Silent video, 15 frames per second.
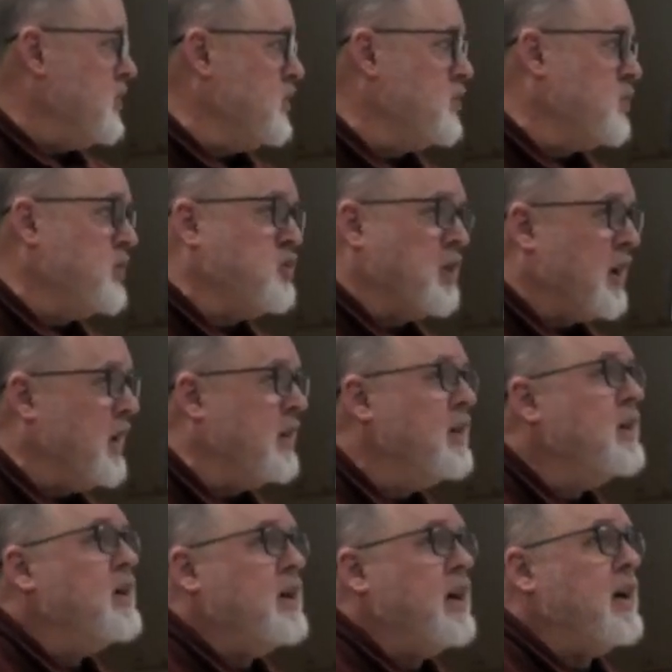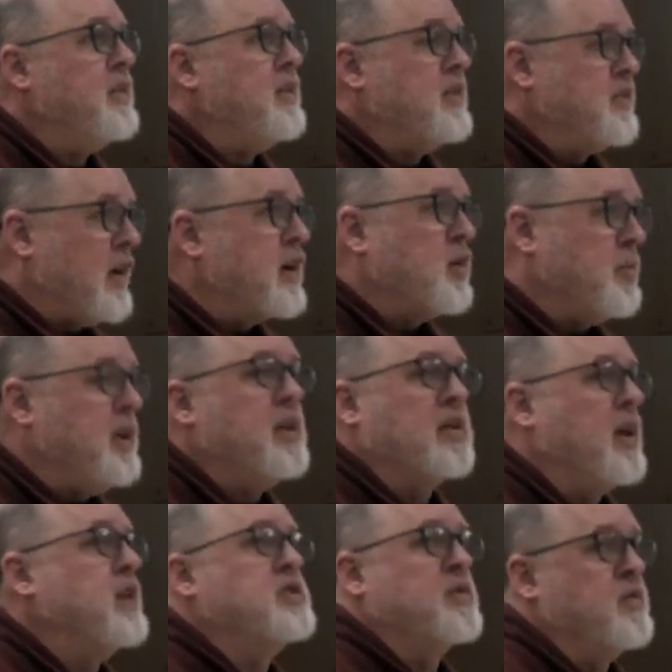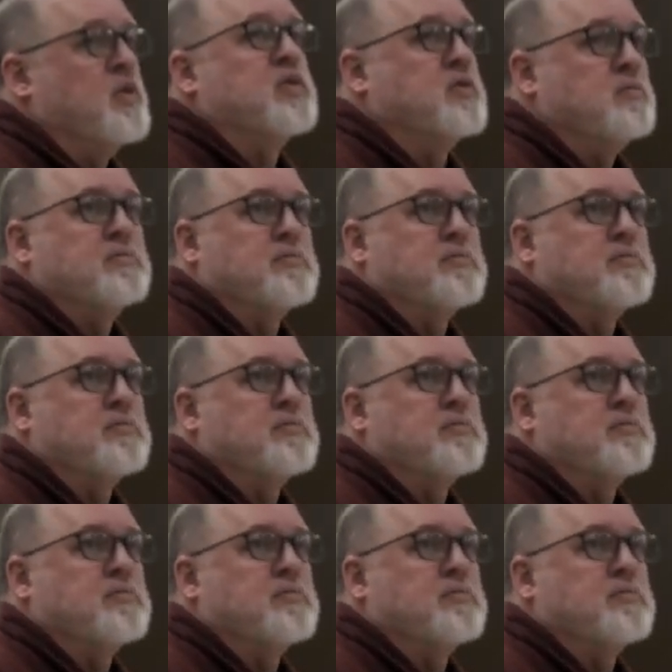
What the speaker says: This is what you get in the encyclopedia logic version.